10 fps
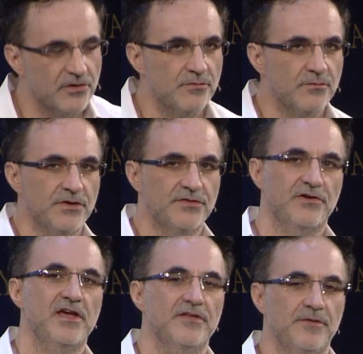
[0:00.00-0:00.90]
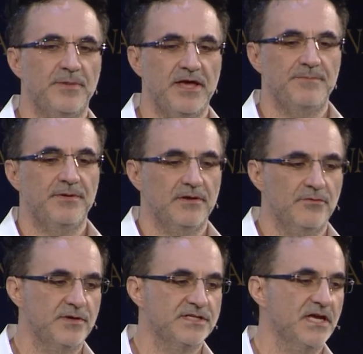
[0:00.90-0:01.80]
room with three other people
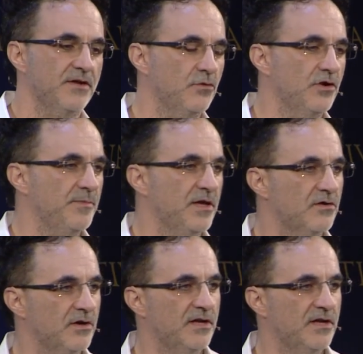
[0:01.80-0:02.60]
and we said, would it be a good